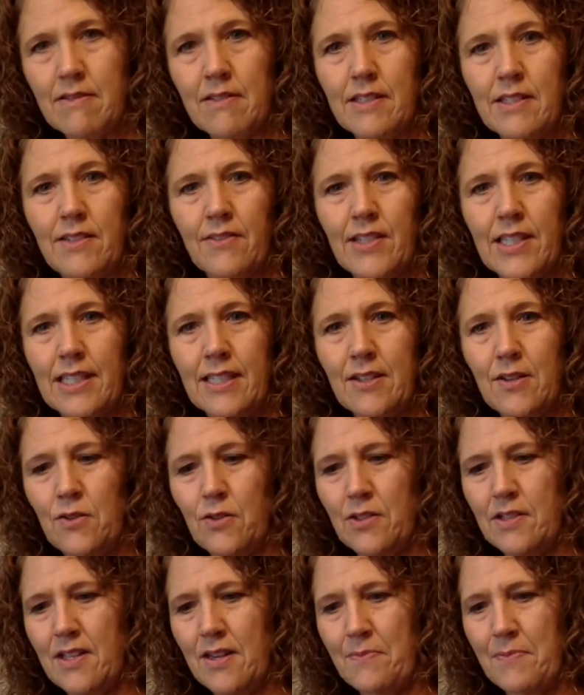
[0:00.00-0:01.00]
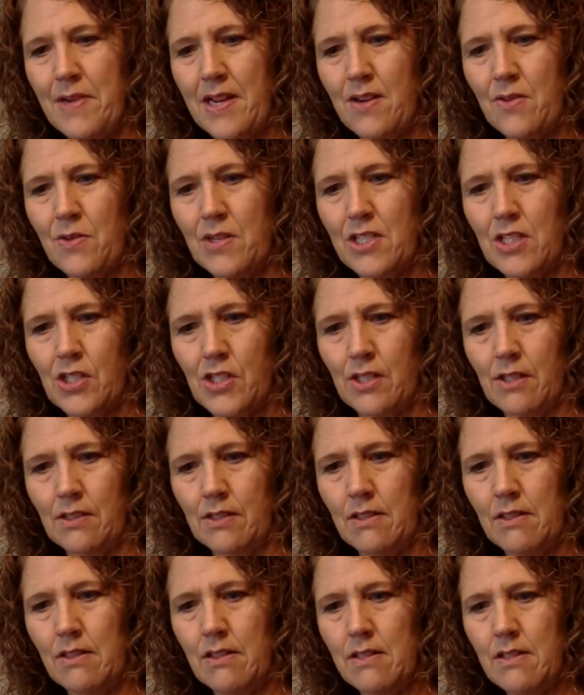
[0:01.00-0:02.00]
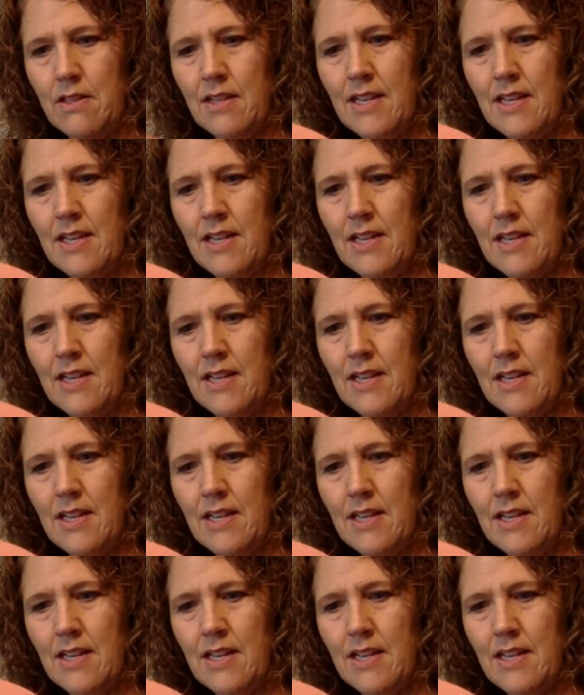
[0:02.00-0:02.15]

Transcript: Let's see if I can hold up my orange circle.